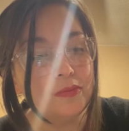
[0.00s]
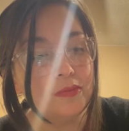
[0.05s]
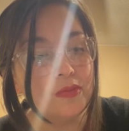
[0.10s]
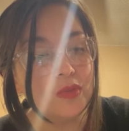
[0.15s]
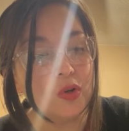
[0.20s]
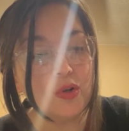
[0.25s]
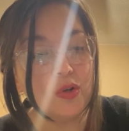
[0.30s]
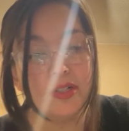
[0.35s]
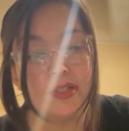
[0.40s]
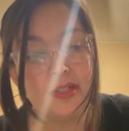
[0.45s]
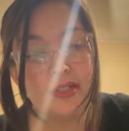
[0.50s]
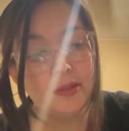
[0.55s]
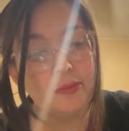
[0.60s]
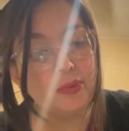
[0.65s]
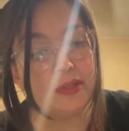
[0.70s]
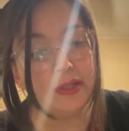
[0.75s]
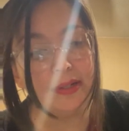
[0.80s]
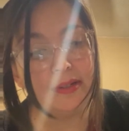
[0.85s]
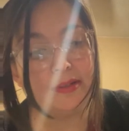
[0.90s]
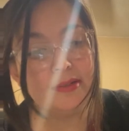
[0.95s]
or
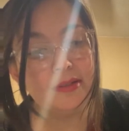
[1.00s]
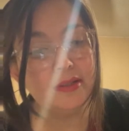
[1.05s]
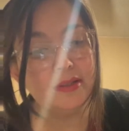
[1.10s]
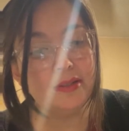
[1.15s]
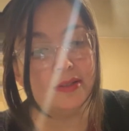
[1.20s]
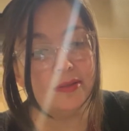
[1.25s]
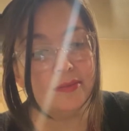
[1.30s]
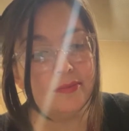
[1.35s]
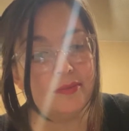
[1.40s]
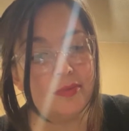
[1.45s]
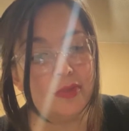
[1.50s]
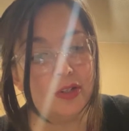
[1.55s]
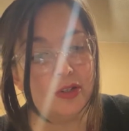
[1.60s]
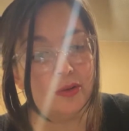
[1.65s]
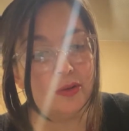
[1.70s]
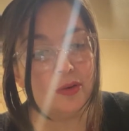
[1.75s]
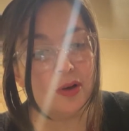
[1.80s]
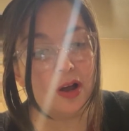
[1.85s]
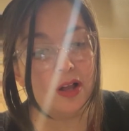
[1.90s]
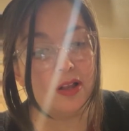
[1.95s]
siblings,
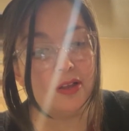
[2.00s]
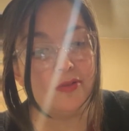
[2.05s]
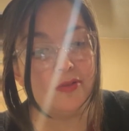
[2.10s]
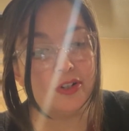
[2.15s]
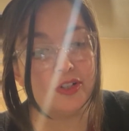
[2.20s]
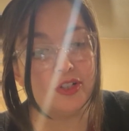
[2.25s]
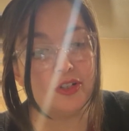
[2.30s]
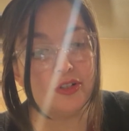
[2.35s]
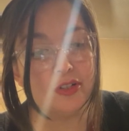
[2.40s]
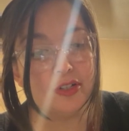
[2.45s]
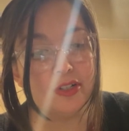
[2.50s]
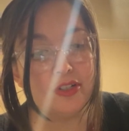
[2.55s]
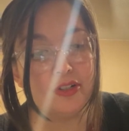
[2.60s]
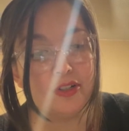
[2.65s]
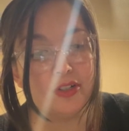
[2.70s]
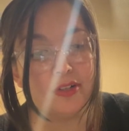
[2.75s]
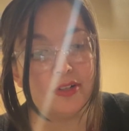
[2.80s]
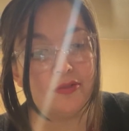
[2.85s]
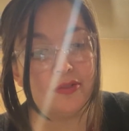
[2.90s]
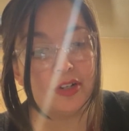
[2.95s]
all of our journeys are
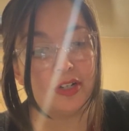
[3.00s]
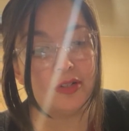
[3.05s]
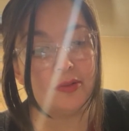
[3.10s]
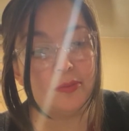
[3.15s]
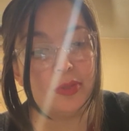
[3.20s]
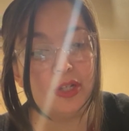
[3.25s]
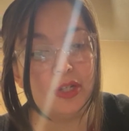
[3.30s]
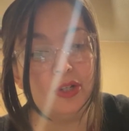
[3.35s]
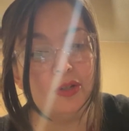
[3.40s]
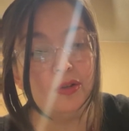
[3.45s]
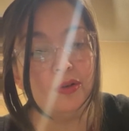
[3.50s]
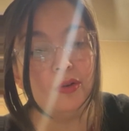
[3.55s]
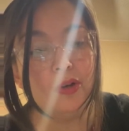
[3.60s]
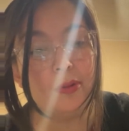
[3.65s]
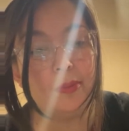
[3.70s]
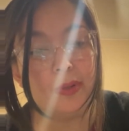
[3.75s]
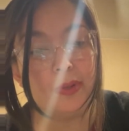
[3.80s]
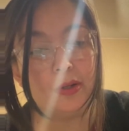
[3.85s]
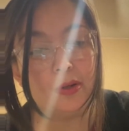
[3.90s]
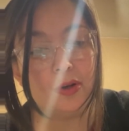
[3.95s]
different, but you grew
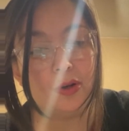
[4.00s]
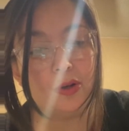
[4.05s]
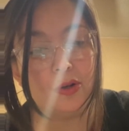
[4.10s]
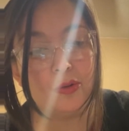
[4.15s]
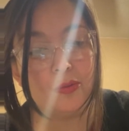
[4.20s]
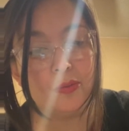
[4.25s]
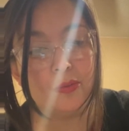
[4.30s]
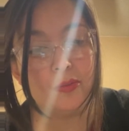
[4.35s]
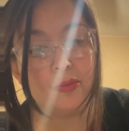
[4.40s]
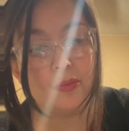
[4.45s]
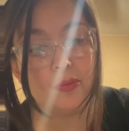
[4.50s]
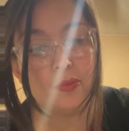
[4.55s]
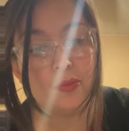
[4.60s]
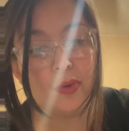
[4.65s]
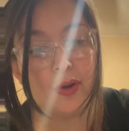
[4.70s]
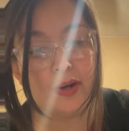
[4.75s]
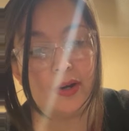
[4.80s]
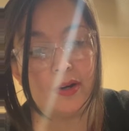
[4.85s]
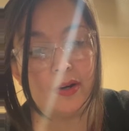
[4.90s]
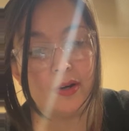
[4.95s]
up in a home
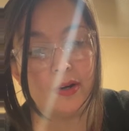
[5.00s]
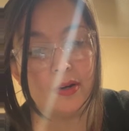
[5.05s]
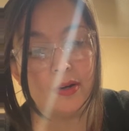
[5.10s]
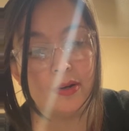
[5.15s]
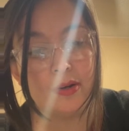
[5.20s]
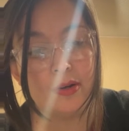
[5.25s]
where